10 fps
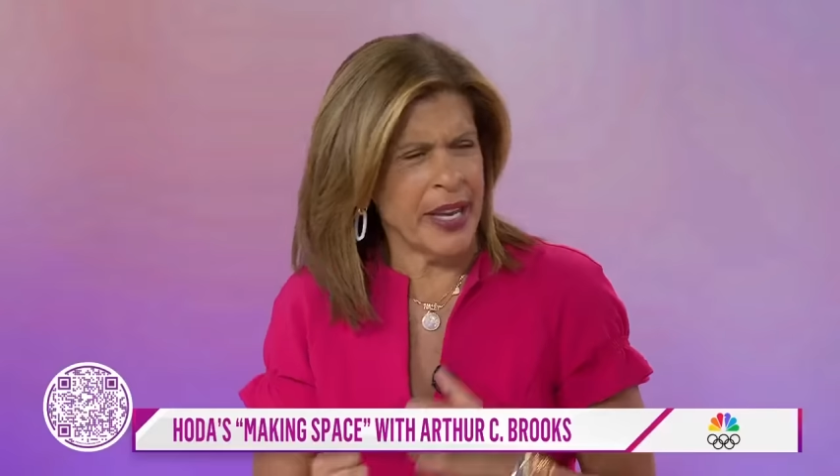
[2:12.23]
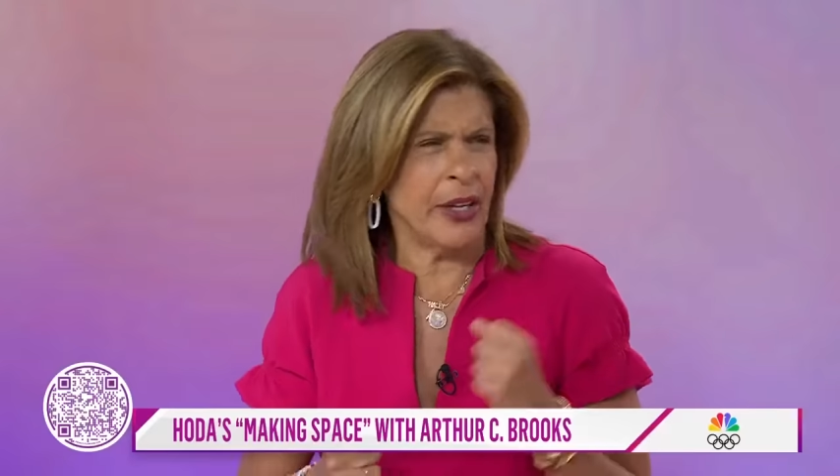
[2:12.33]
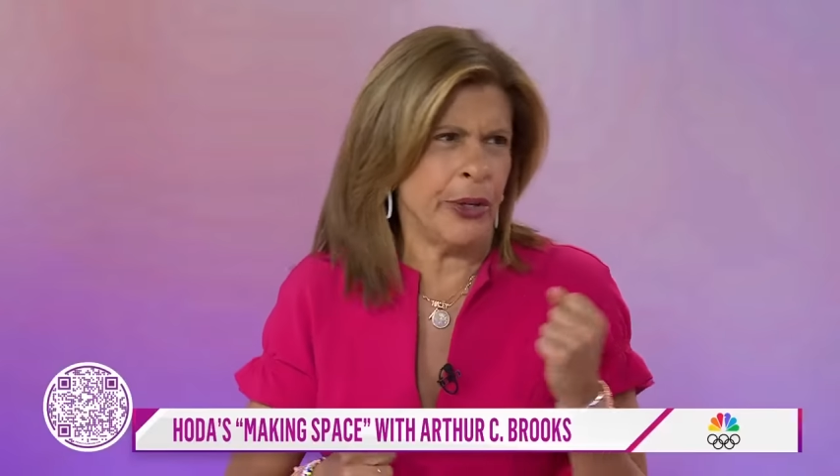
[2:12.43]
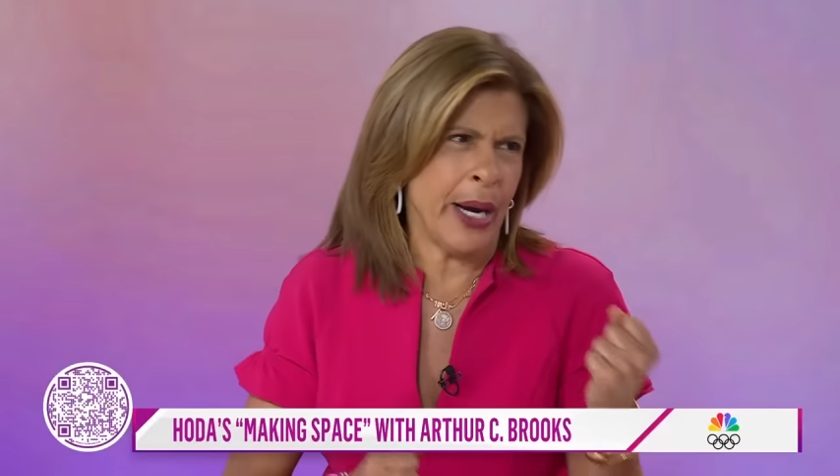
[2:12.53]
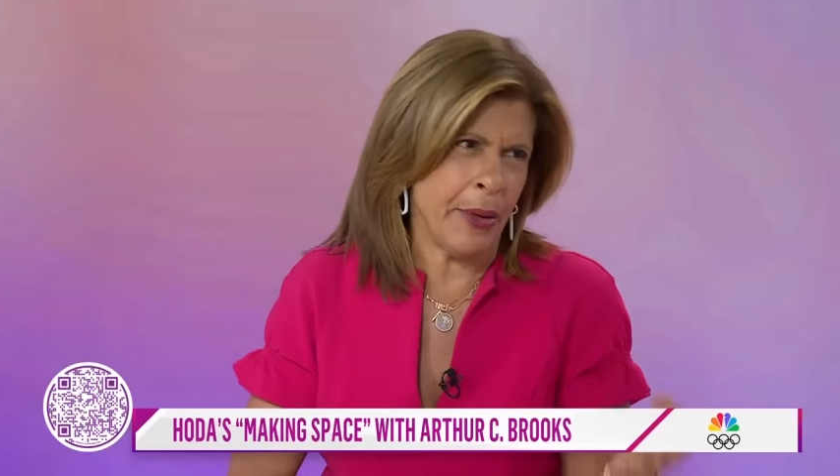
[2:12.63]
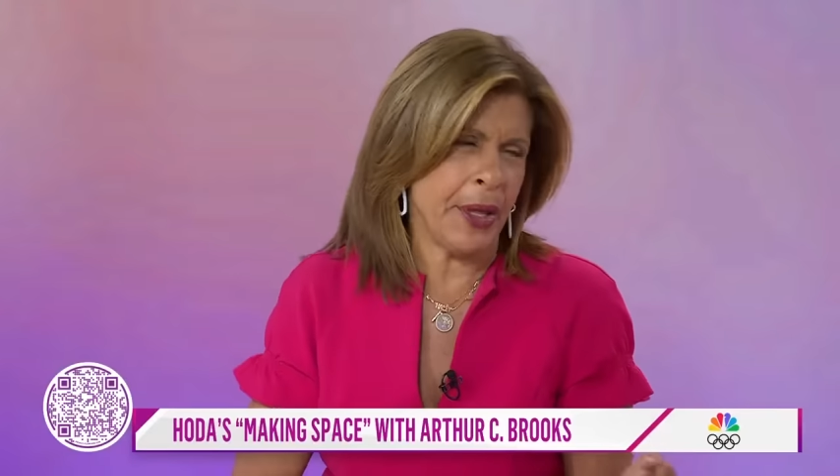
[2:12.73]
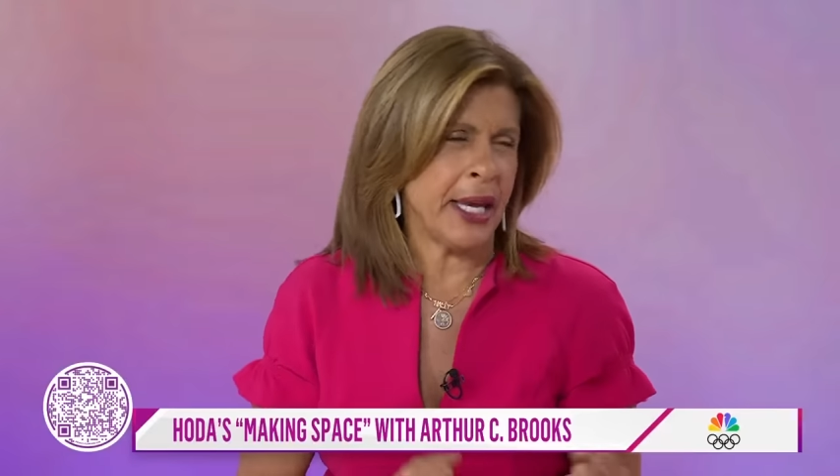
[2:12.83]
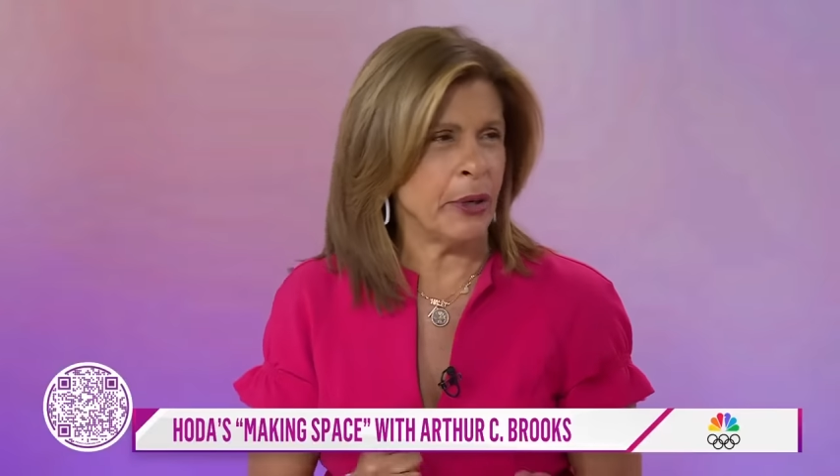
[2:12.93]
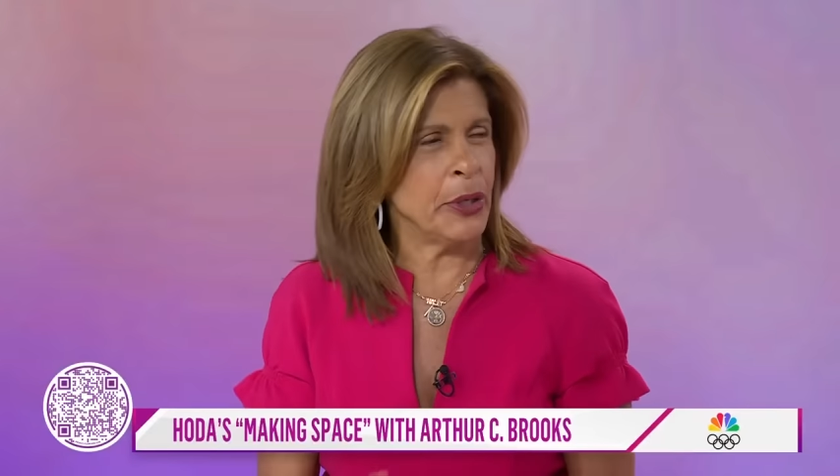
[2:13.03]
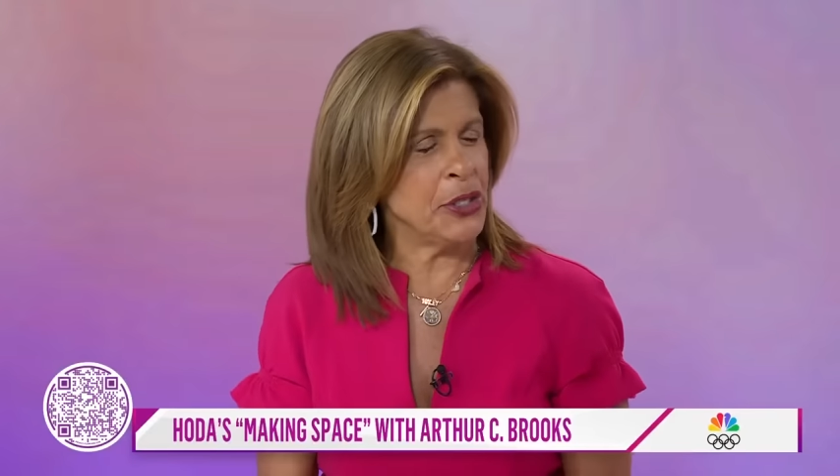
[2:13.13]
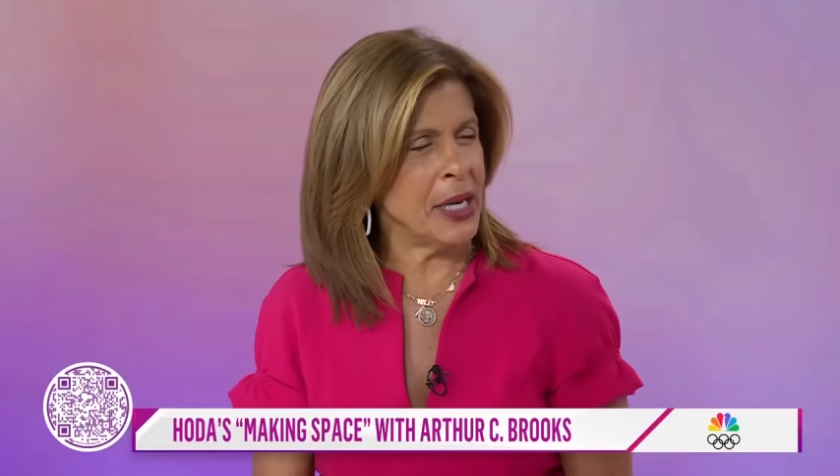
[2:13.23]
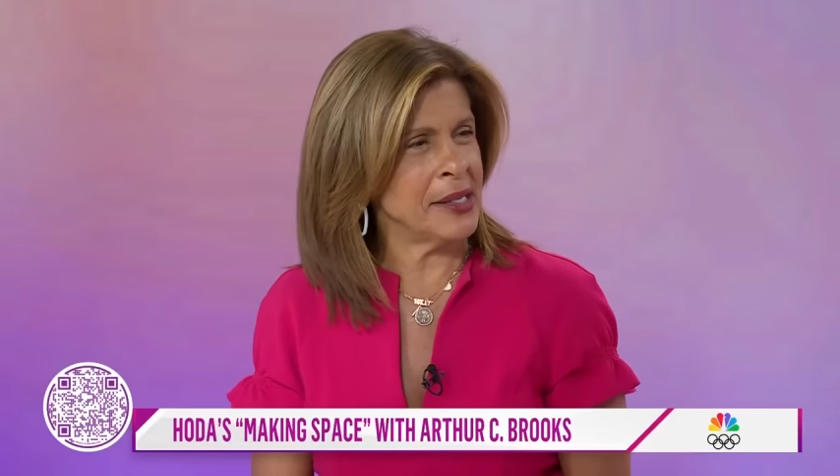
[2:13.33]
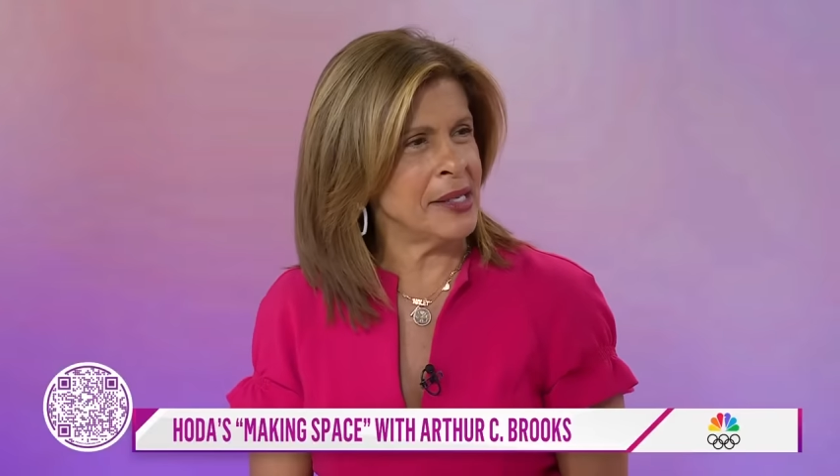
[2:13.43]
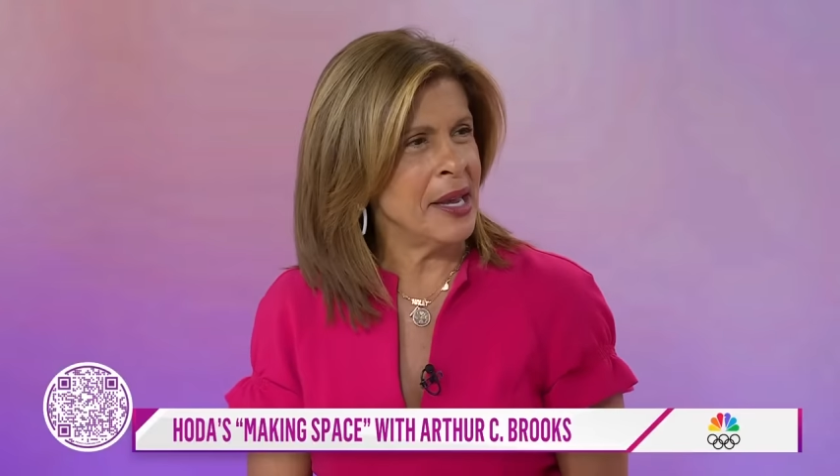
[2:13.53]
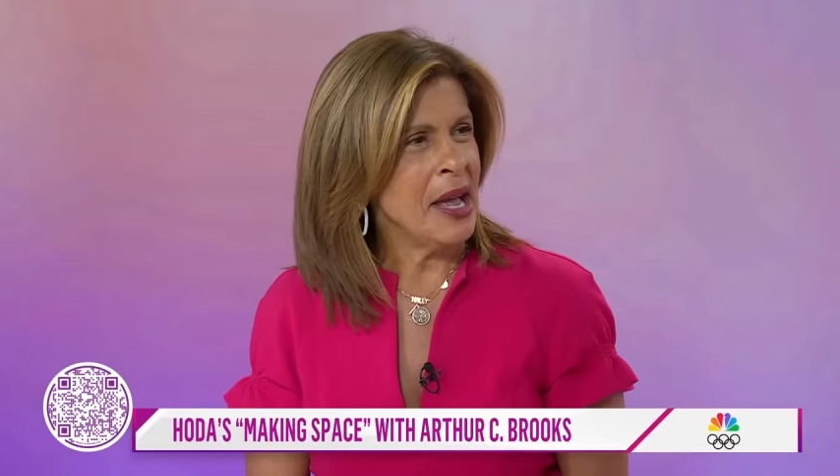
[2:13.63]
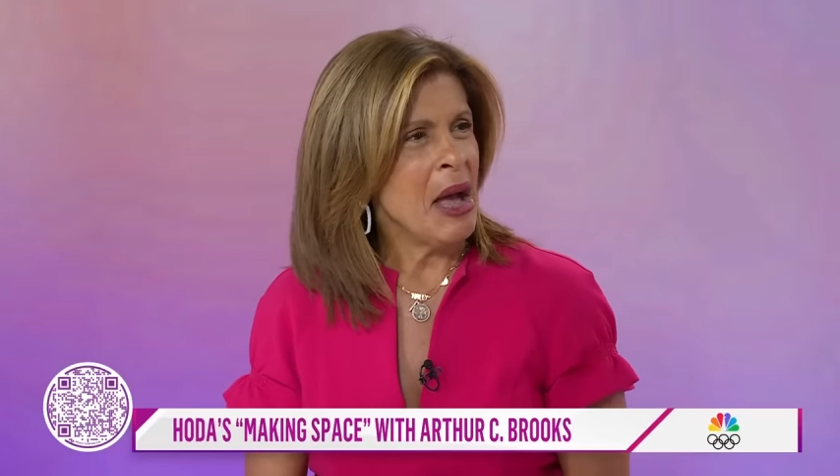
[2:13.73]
going to do, how are they going to adjust.